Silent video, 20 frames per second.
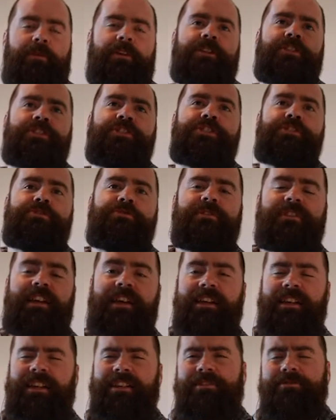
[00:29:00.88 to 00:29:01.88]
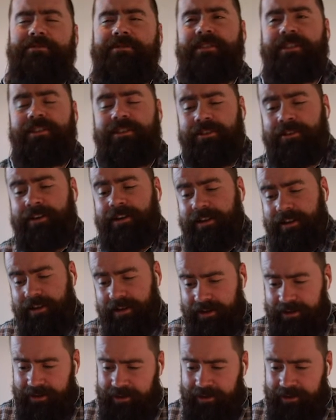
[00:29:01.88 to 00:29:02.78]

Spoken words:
they want to choose, and I kind of go, look,